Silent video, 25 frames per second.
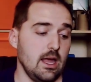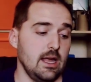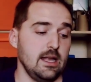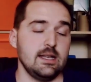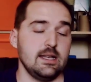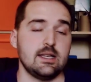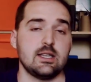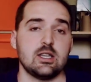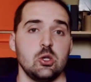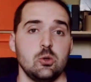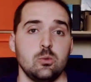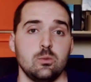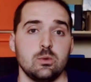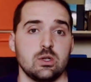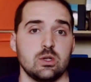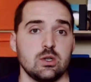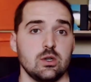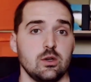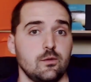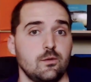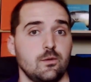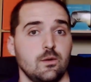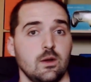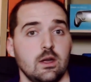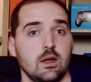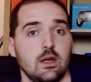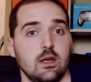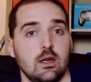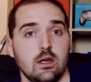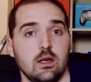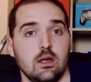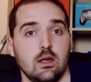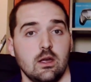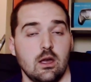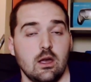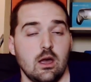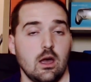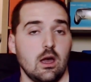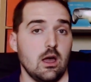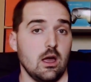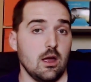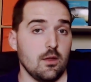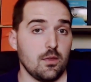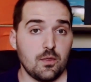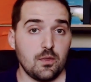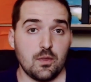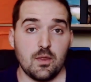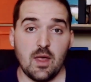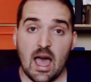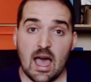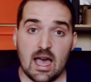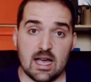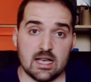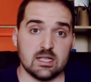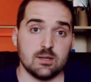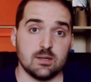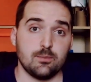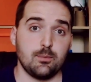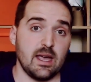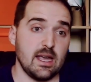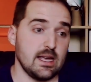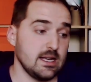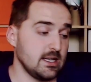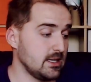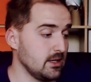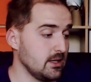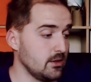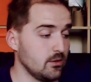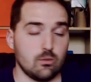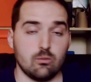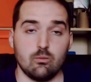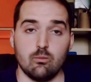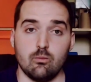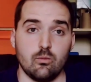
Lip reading: In terms of that aspect,